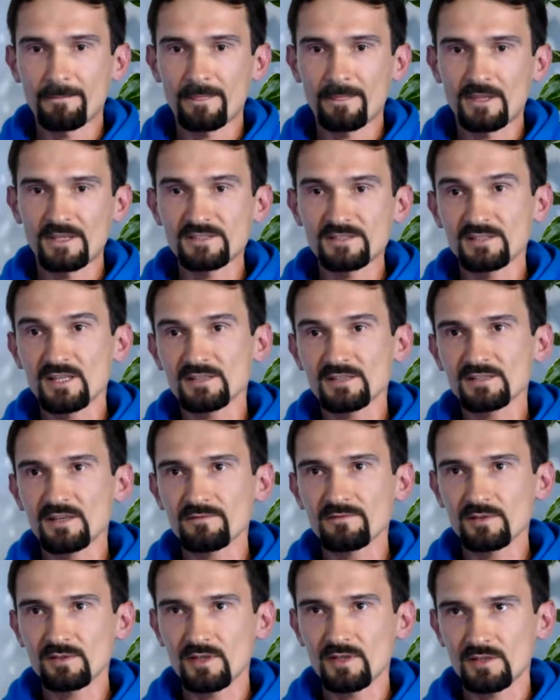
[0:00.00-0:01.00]
It's not
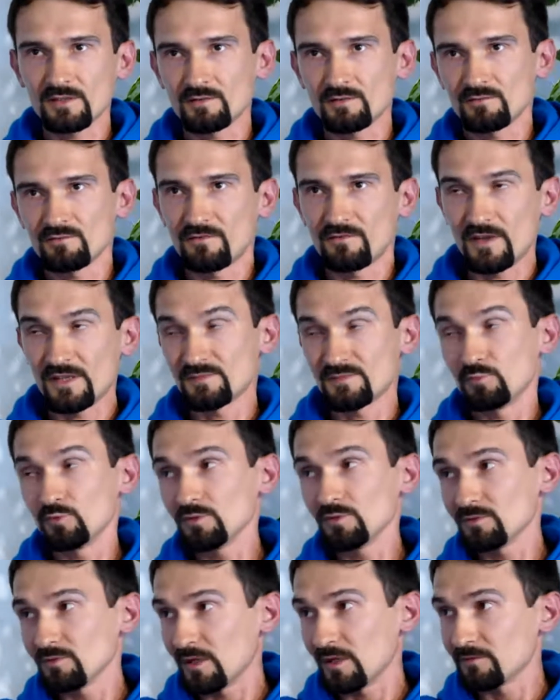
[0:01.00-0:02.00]
something like
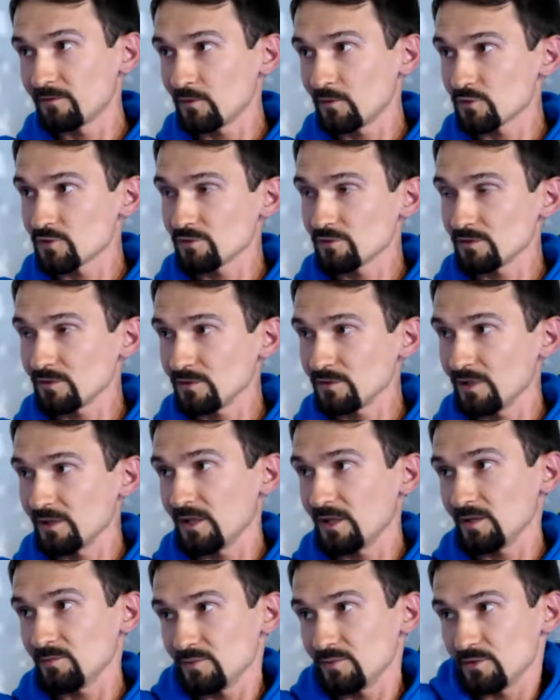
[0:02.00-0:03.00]
Facebook, unfortunately,
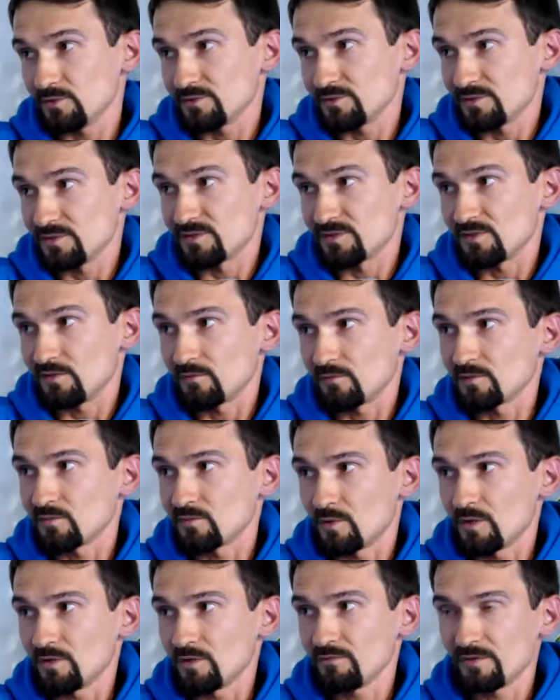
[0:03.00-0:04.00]
again, because it's
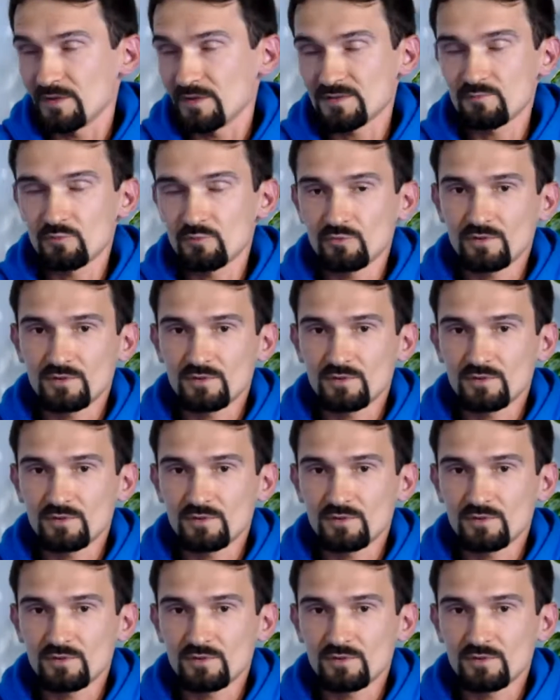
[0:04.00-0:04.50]
software Facebook.